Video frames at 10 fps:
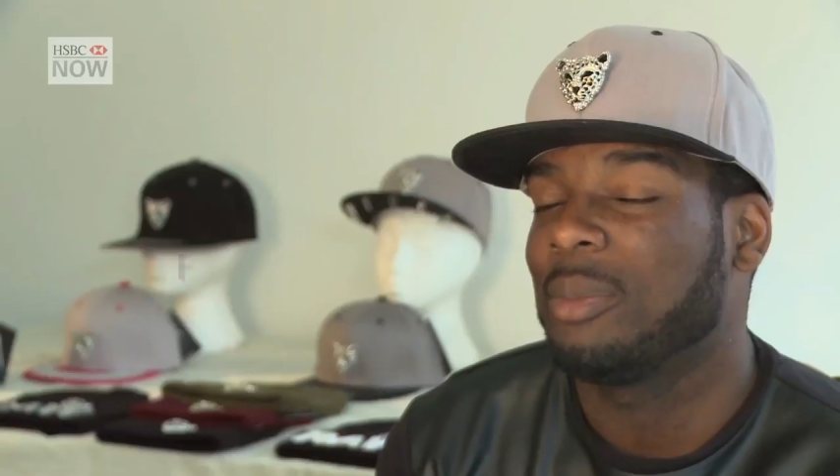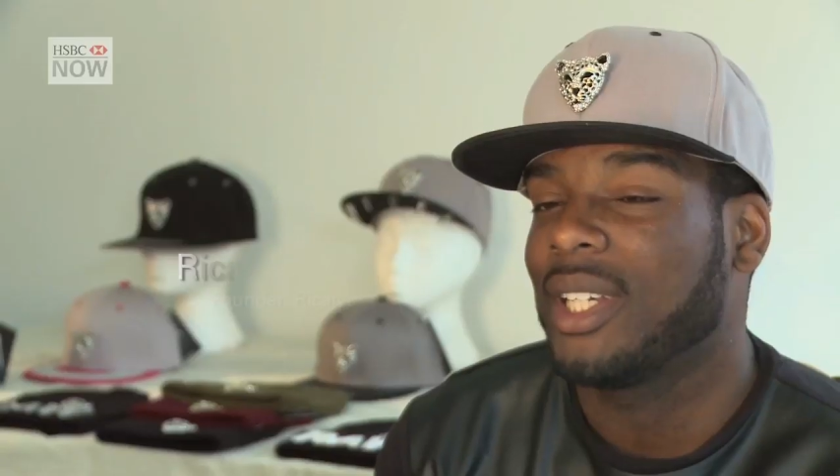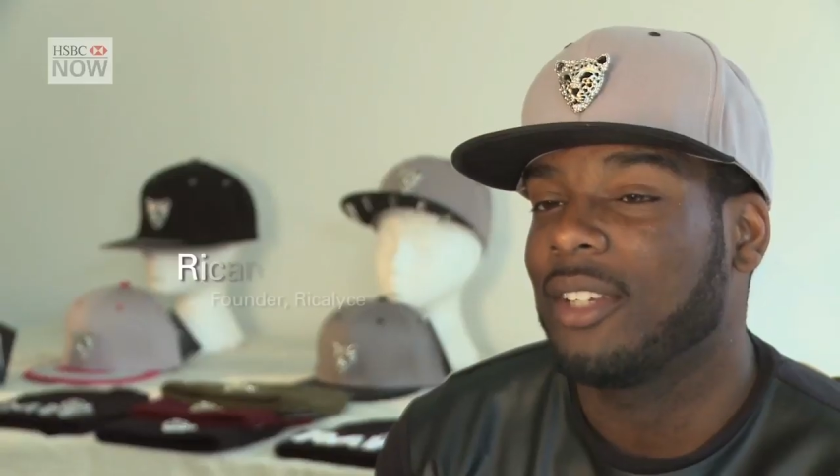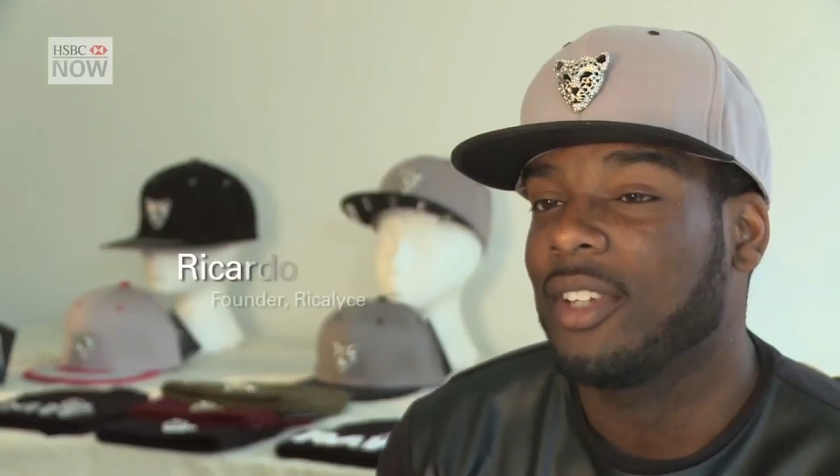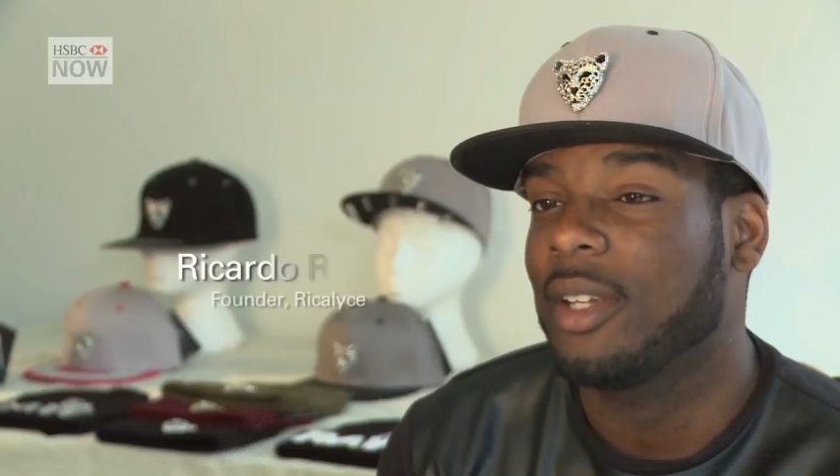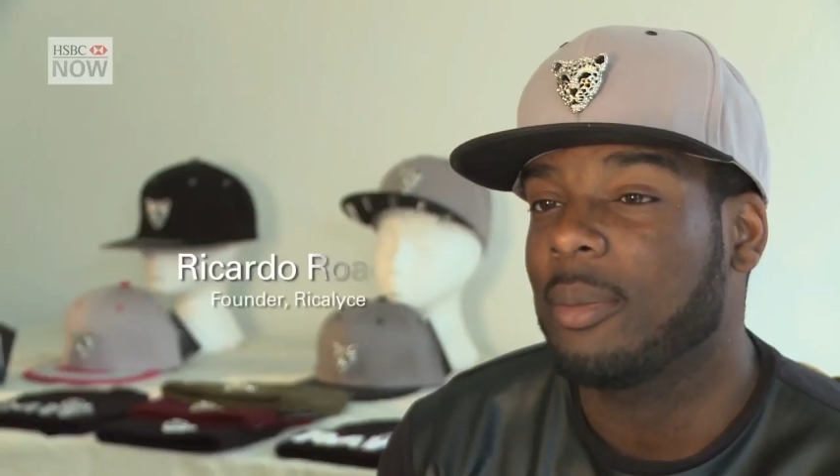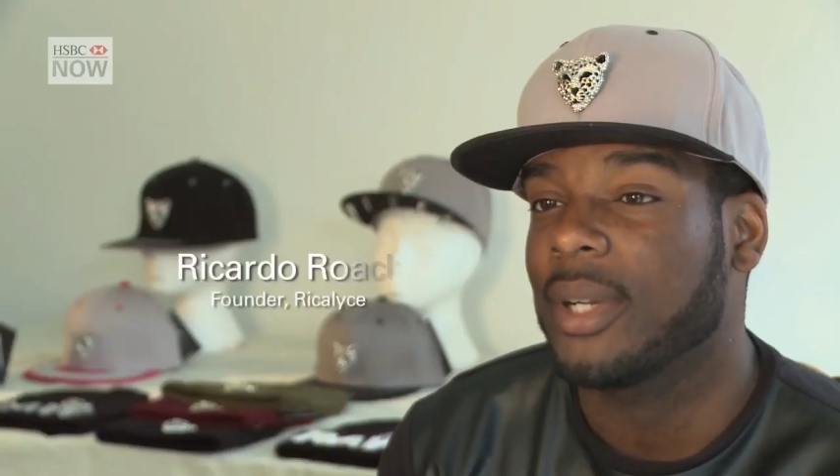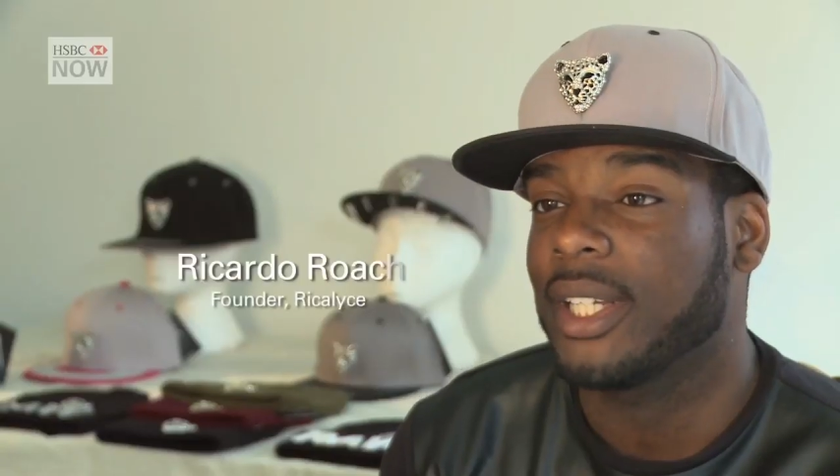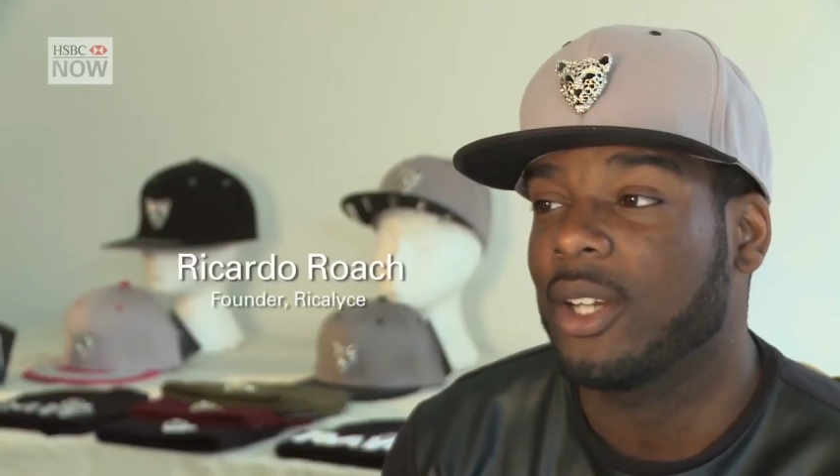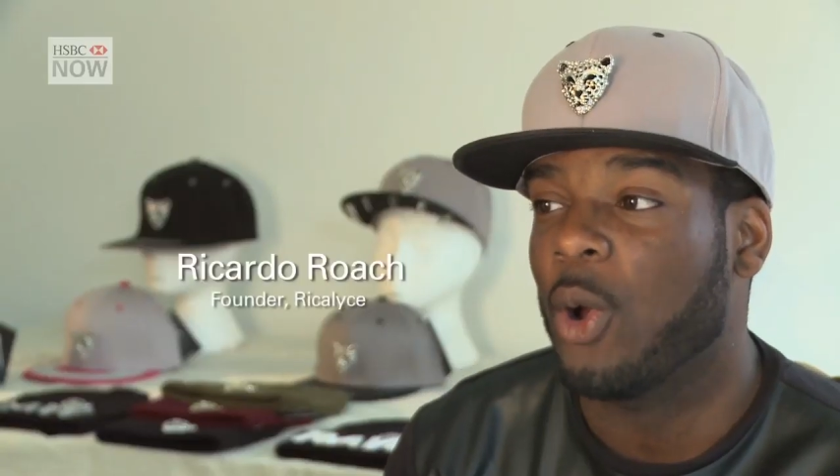to be anything,
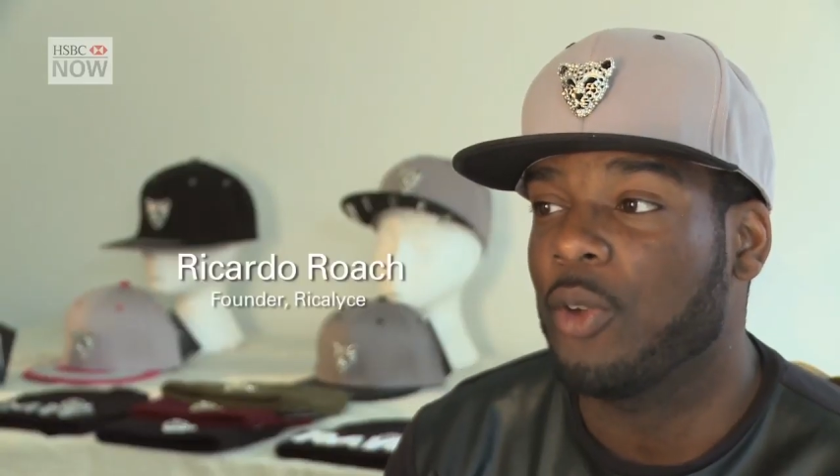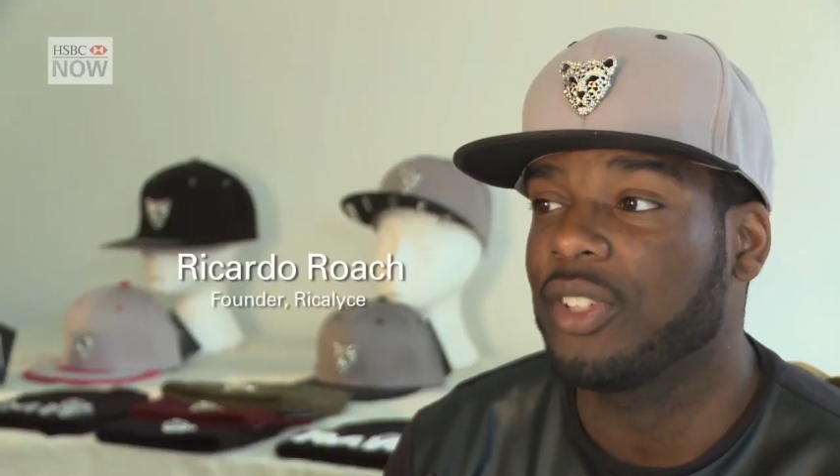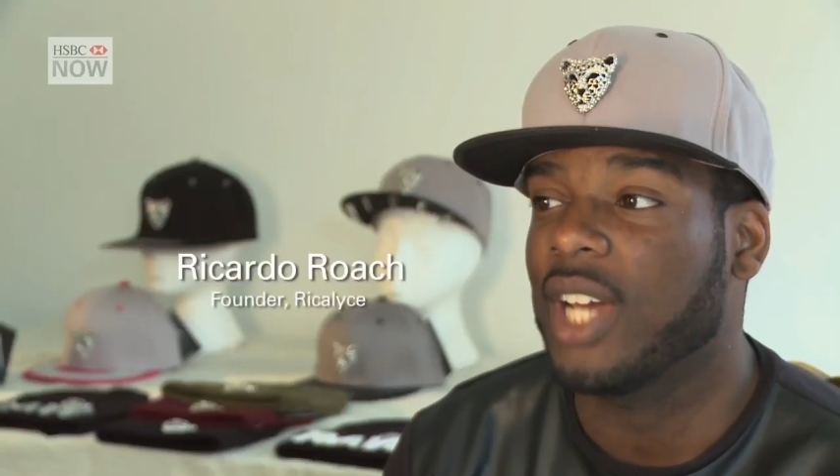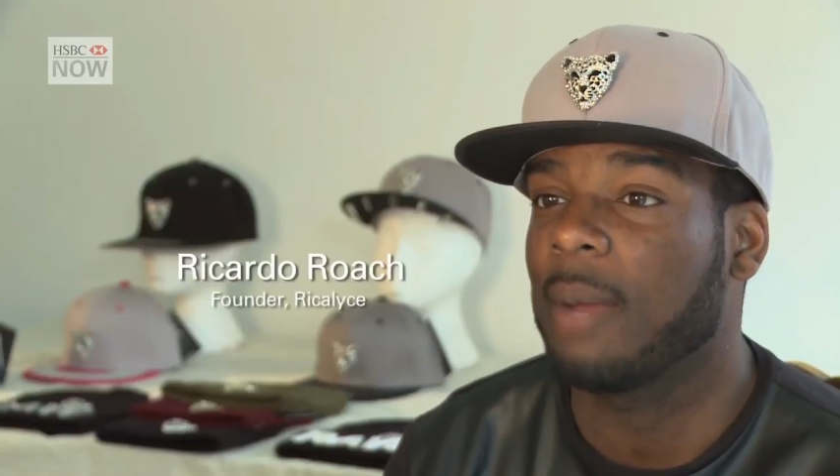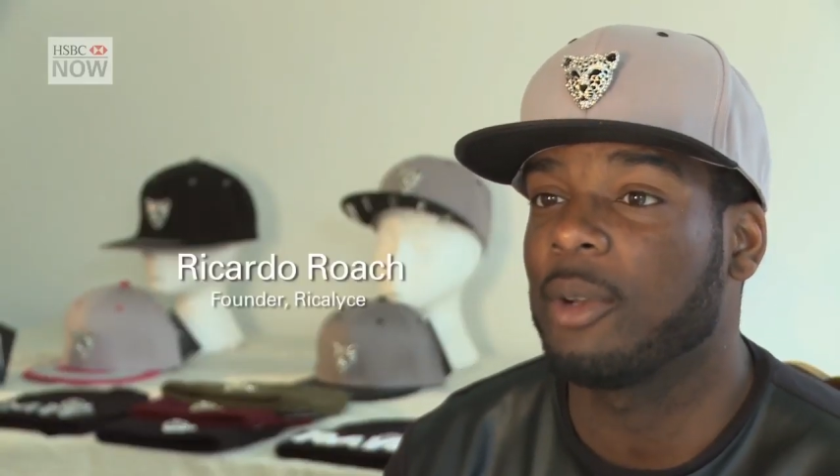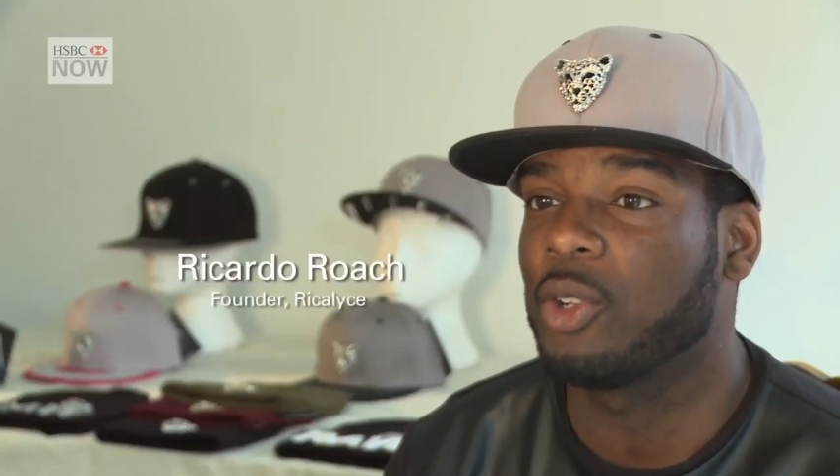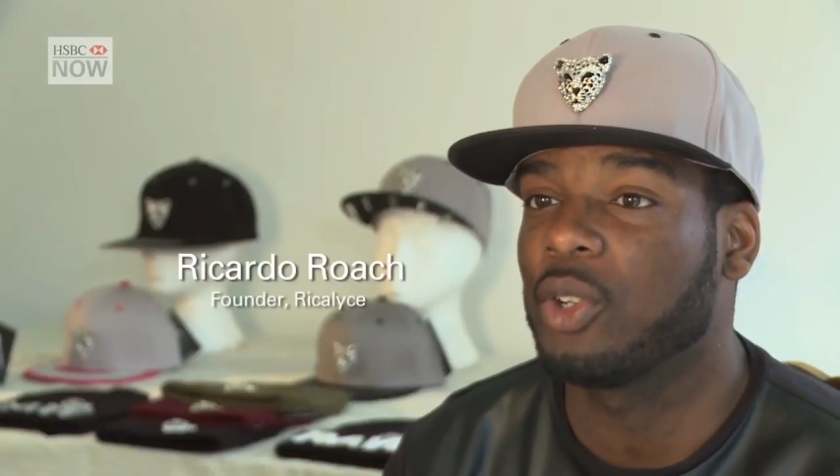but then over time it